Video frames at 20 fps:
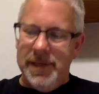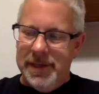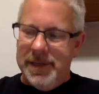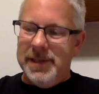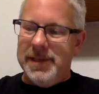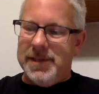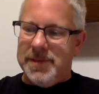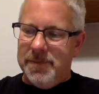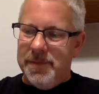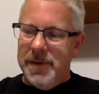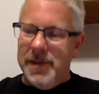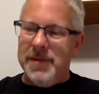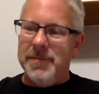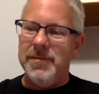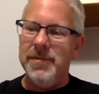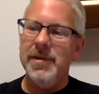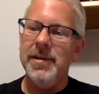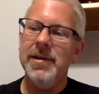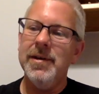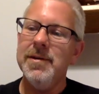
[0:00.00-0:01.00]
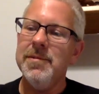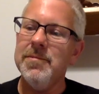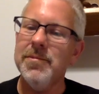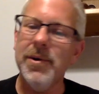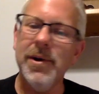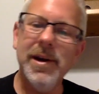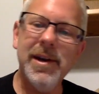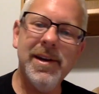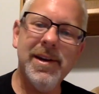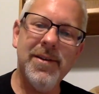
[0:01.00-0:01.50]
It's been
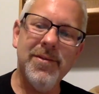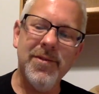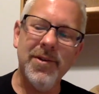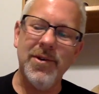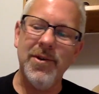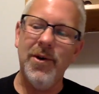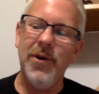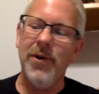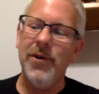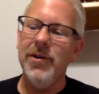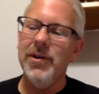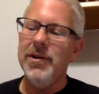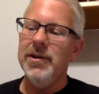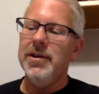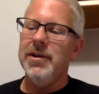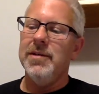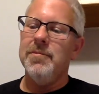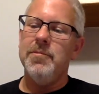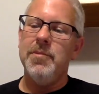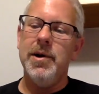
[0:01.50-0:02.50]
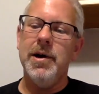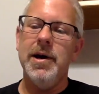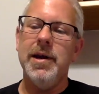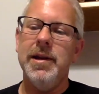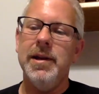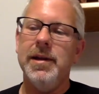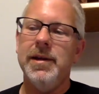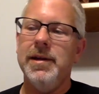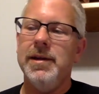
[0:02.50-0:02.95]
pretty difficult, but